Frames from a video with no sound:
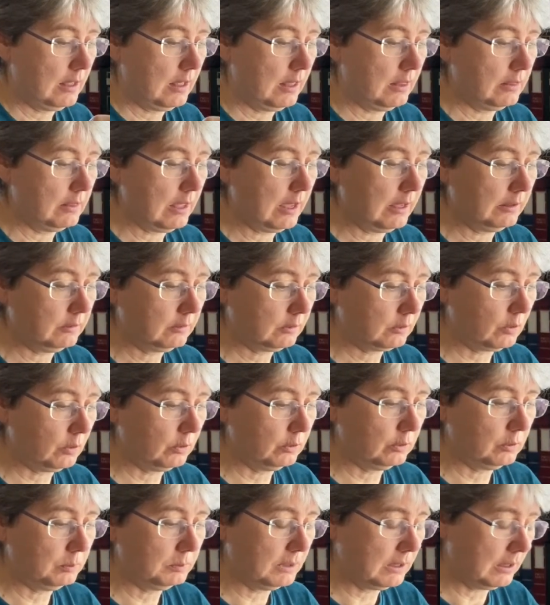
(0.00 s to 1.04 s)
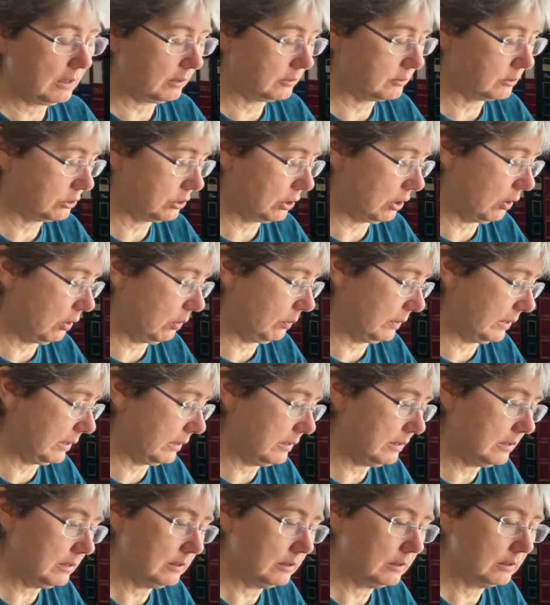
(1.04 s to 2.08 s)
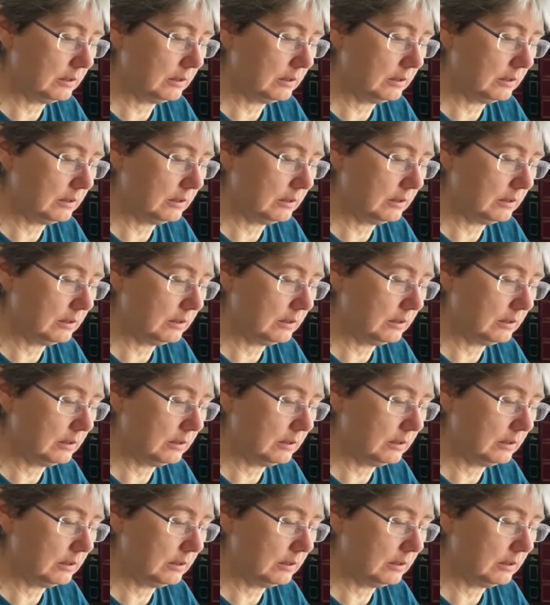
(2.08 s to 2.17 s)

and that's going to be our Joey.